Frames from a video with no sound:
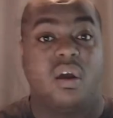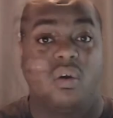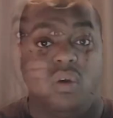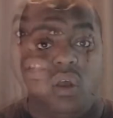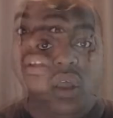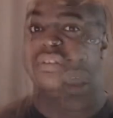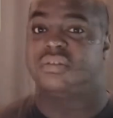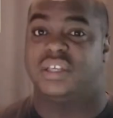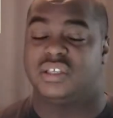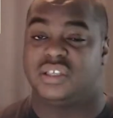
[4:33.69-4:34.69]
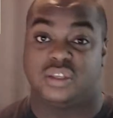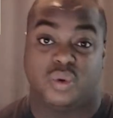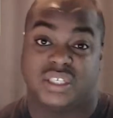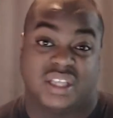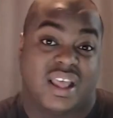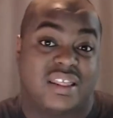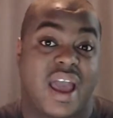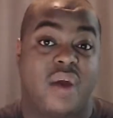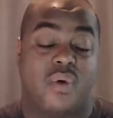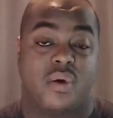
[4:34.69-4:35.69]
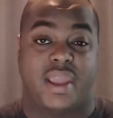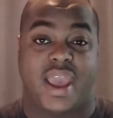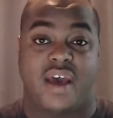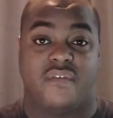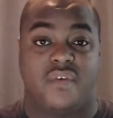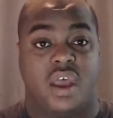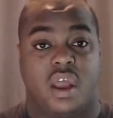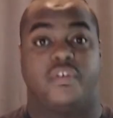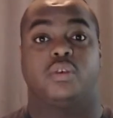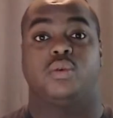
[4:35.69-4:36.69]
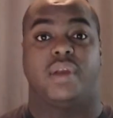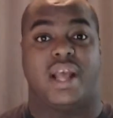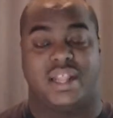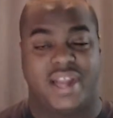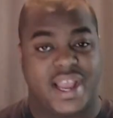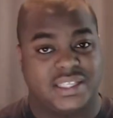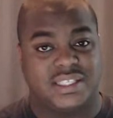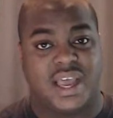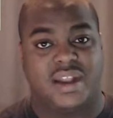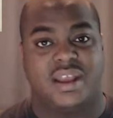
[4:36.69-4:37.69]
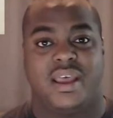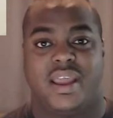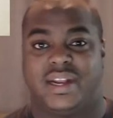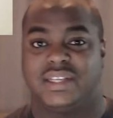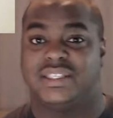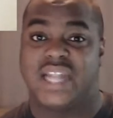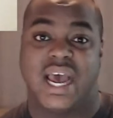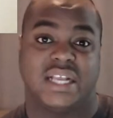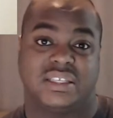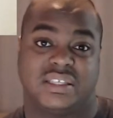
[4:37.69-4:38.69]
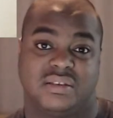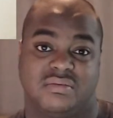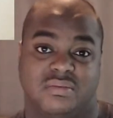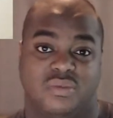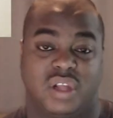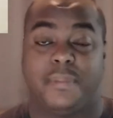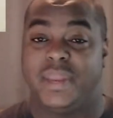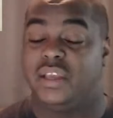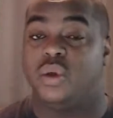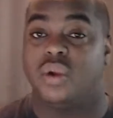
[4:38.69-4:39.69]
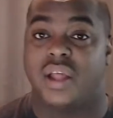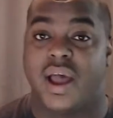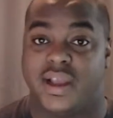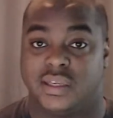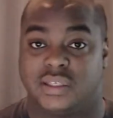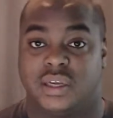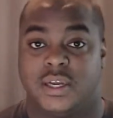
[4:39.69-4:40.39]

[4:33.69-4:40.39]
It's going to be another situation like that where we have a virtual reality headset and it's not really being utilized.